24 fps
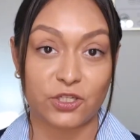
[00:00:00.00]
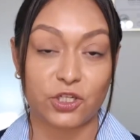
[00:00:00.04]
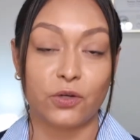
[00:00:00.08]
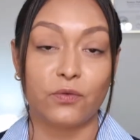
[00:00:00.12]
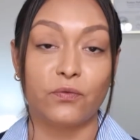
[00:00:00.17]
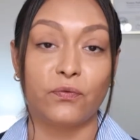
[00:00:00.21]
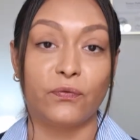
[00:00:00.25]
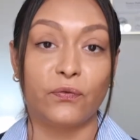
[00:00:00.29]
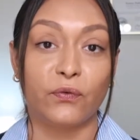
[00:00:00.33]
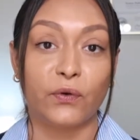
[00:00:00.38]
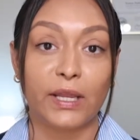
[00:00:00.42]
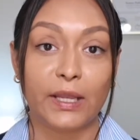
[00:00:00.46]
a
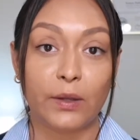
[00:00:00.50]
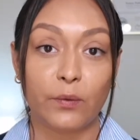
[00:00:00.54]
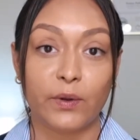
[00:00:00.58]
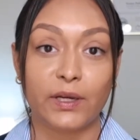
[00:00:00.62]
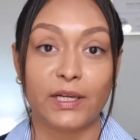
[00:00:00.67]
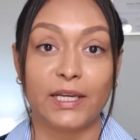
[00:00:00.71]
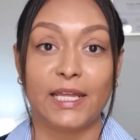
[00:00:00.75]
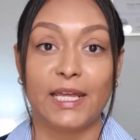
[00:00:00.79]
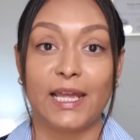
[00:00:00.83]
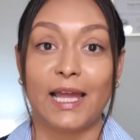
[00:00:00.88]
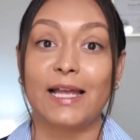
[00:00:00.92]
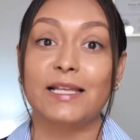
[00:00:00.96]

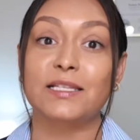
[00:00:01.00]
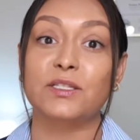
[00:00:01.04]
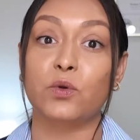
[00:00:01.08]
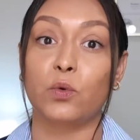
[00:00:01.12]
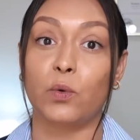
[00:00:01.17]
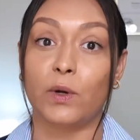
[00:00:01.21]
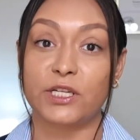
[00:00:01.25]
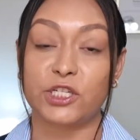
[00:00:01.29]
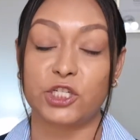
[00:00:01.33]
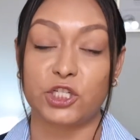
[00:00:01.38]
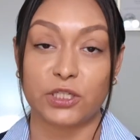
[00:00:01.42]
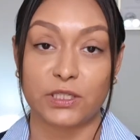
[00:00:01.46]
frequently asked
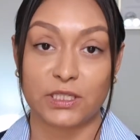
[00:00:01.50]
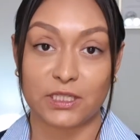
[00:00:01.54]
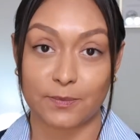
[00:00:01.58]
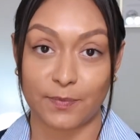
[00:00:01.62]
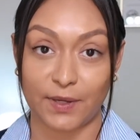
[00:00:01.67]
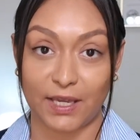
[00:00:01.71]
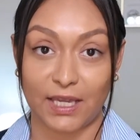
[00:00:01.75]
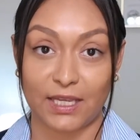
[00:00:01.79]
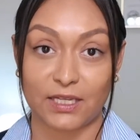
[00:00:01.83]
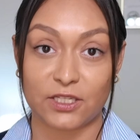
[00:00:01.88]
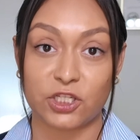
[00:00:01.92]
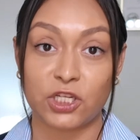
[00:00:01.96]
questions
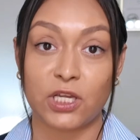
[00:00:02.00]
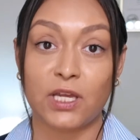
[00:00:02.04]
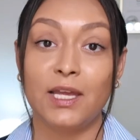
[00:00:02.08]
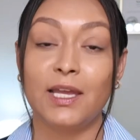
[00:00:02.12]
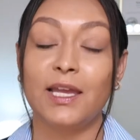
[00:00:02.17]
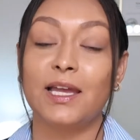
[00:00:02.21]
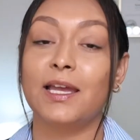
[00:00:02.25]
page.